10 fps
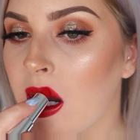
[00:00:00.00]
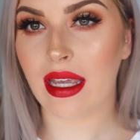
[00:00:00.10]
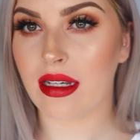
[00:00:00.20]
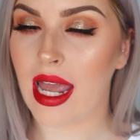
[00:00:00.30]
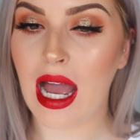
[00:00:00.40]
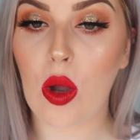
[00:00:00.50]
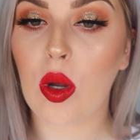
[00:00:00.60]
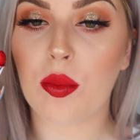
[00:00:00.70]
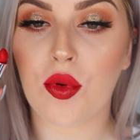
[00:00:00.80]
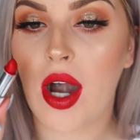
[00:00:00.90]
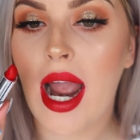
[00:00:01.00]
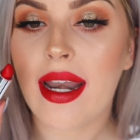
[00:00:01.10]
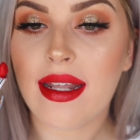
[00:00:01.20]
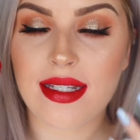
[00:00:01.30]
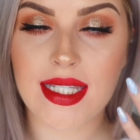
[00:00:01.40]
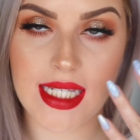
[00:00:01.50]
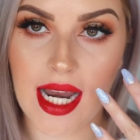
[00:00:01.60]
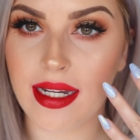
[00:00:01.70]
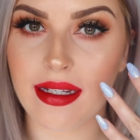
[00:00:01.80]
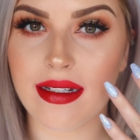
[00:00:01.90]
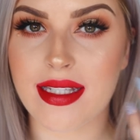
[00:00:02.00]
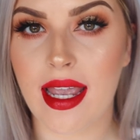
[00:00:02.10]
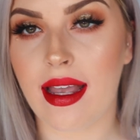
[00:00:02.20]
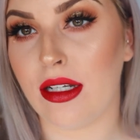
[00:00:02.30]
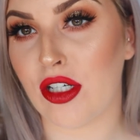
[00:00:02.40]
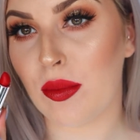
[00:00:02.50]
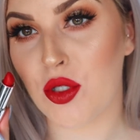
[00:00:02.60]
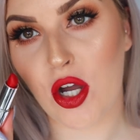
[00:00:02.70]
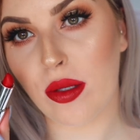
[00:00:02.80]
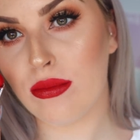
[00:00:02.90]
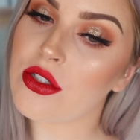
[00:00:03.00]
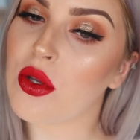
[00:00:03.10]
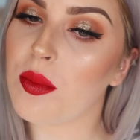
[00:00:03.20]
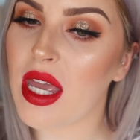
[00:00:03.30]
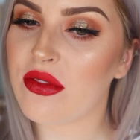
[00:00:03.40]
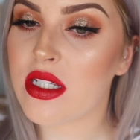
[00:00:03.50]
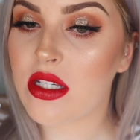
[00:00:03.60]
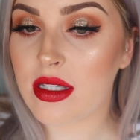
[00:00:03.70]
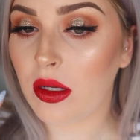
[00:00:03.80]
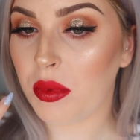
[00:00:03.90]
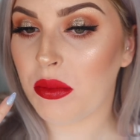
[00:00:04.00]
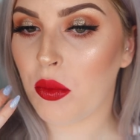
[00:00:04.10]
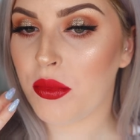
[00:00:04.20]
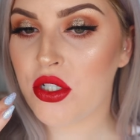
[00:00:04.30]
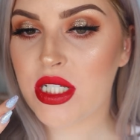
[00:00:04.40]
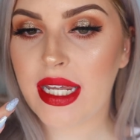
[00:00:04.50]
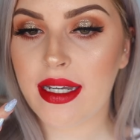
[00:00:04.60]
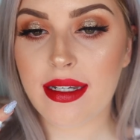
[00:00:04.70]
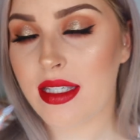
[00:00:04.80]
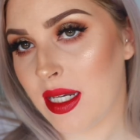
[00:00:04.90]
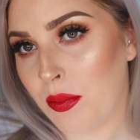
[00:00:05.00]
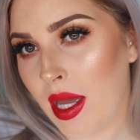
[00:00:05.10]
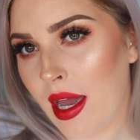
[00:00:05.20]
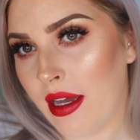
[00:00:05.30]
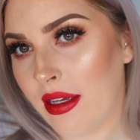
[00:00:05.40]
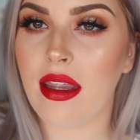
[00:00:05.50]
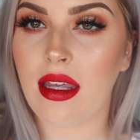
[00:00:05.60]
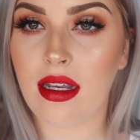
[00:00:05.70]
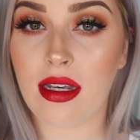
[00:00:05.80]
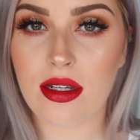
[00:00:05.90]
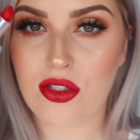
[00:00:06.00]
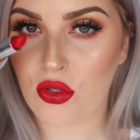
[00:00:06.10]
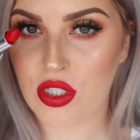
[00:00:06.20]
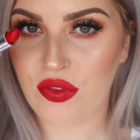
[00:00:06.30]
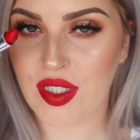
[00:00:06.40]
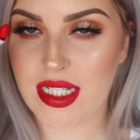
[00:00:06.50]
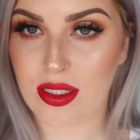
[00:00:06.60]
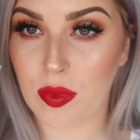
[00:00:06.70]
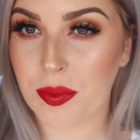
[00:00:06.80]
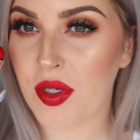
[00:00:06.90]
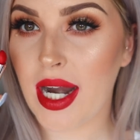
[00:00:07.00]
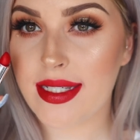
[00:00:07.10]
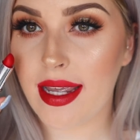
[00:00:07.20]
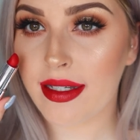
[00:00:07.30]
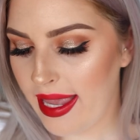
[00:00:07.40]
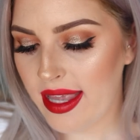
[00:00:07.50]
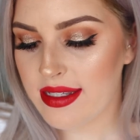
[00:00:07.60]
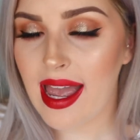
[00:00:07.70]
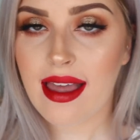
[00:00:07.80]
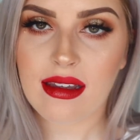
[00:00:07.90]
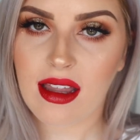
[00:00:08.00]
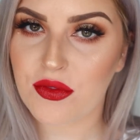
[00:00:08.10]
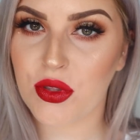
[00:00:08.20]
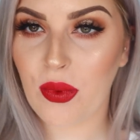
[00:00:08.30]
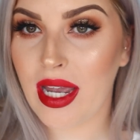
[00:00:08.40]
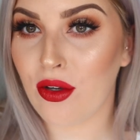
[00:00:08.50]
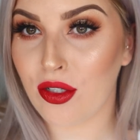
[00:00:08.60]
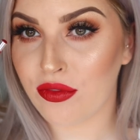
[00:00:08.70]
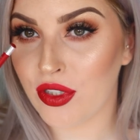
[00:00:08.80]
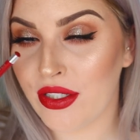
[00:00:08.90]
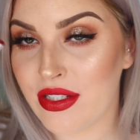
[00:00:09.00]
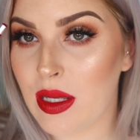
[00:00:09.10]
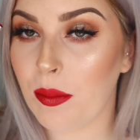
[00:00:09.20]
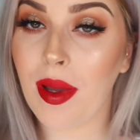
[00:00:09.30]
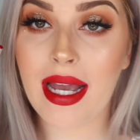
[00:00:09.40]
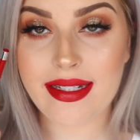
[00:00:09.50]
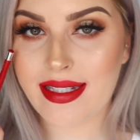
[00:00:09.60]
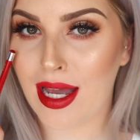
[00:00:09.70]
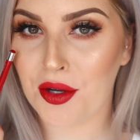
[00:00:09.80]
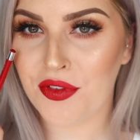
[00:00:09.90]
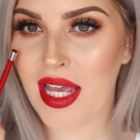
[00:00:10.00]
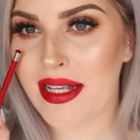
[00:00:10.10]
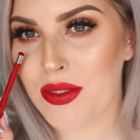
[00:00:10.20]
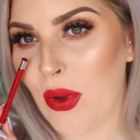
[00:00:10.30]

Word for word: and how bright and stunning is that color up top. So Impavid's just a little bit more muted, deeper, and then Dolce Vita's a little bit brighter. And I love the way Olive looks by itself as